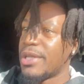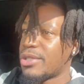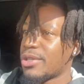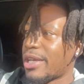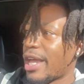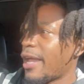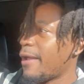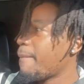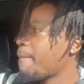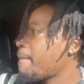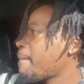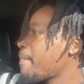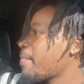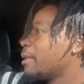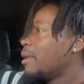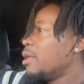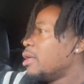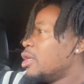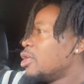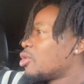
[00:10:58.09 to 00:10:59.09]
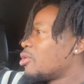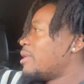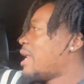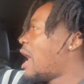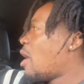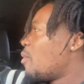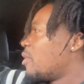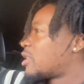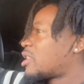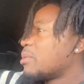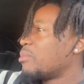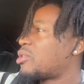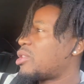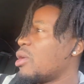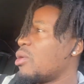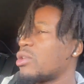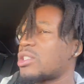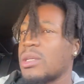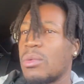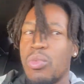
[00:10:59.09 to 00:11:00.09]
okay? So now when some shit,
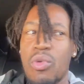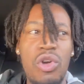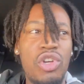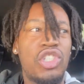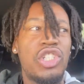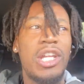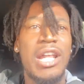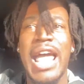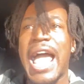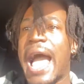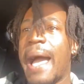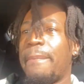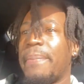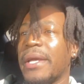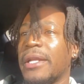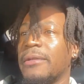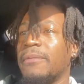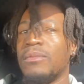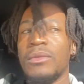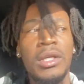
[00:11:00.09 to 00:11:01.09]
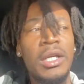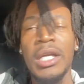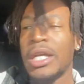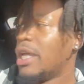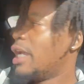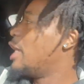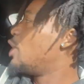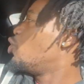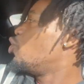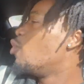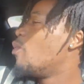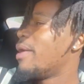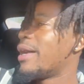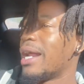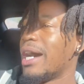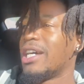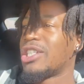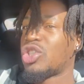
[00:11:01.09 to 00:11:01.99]
some real shit happen, and you want us